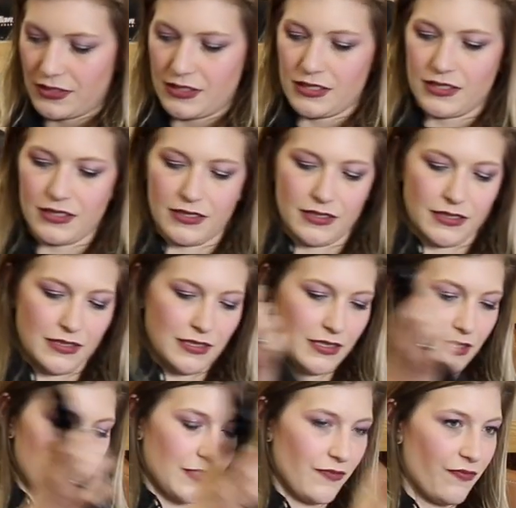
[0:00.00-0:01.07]
This
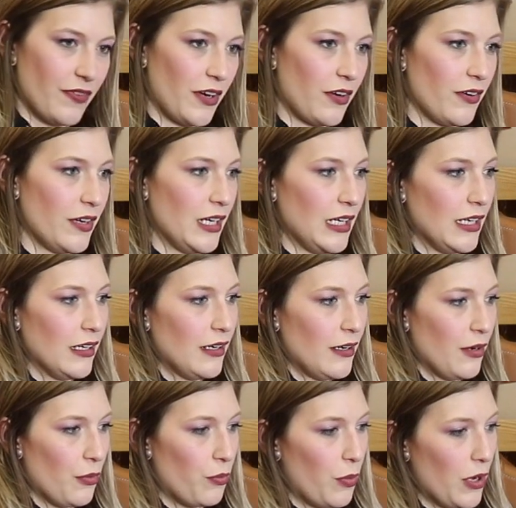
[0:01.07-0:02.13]
is a very
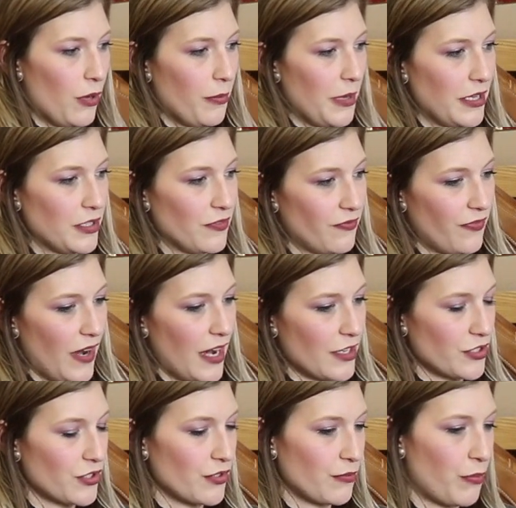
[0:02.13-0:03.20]

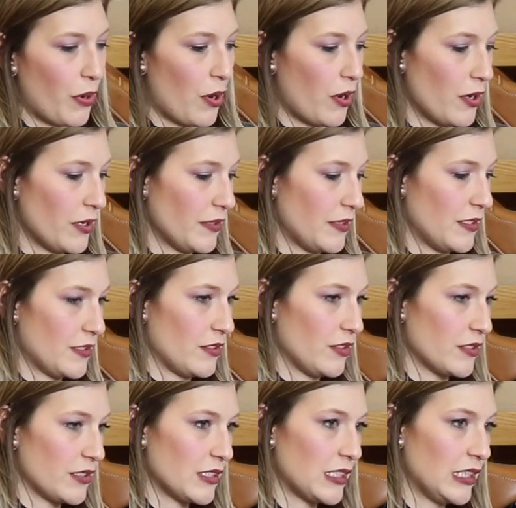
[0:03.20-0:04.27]
well-manufactured part. This
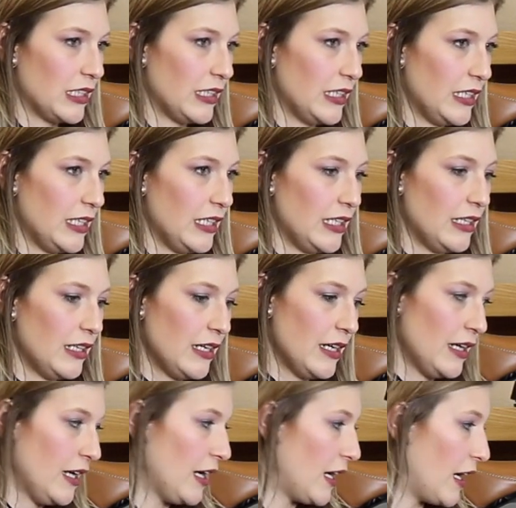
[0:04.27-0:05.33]
looks clean.
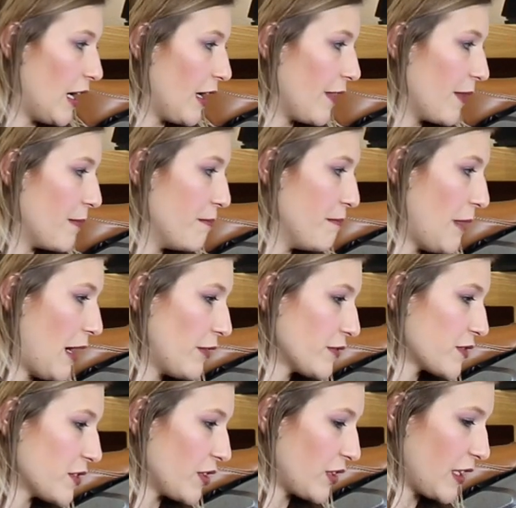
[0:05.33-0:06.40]
The
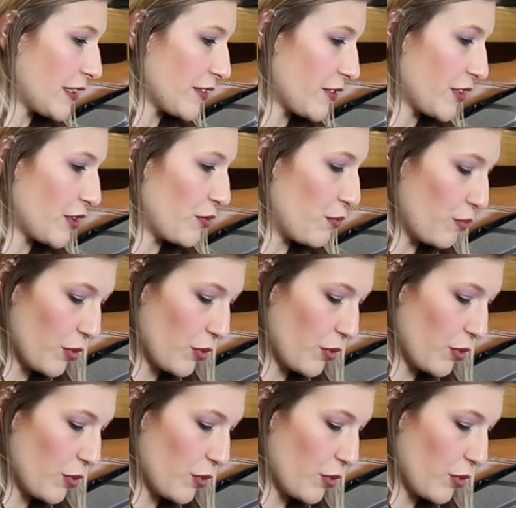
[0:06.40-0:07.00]
mounts look like they're going to